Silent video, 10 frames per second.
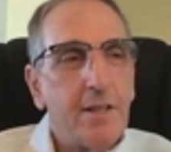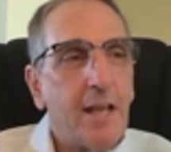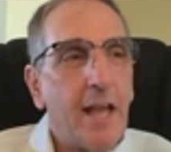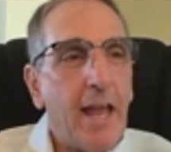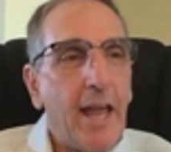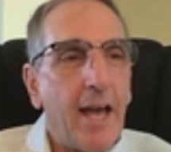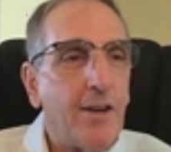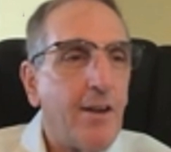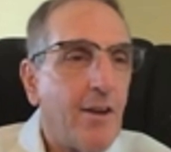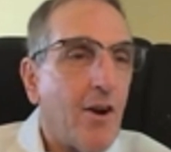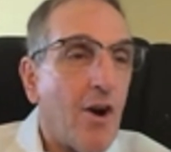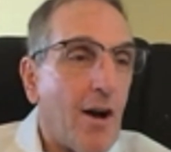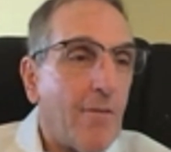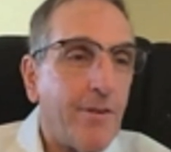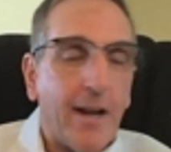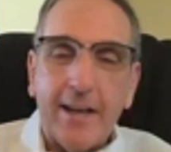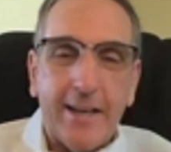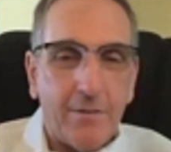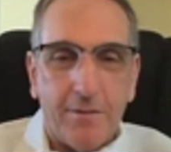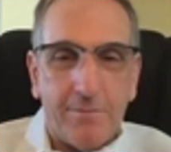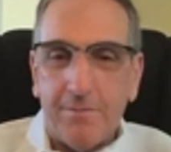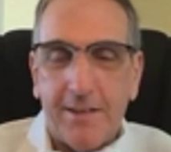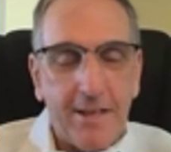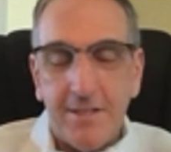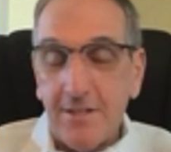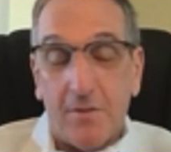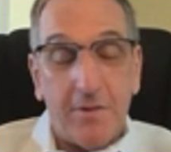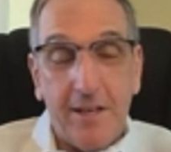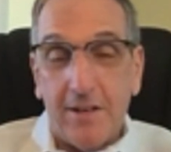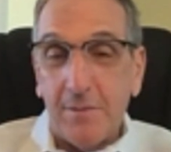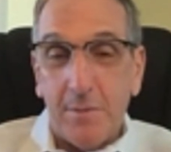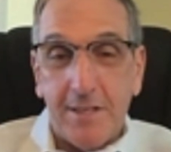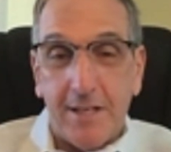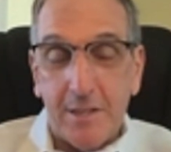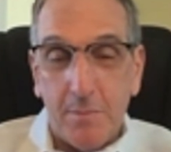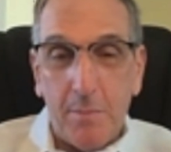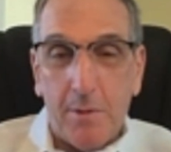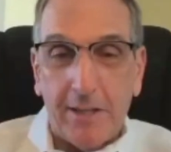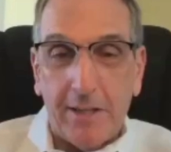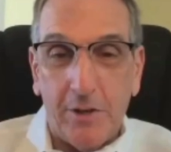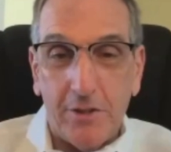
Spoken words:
And often I get cases over the years have been sent to me by the lawyers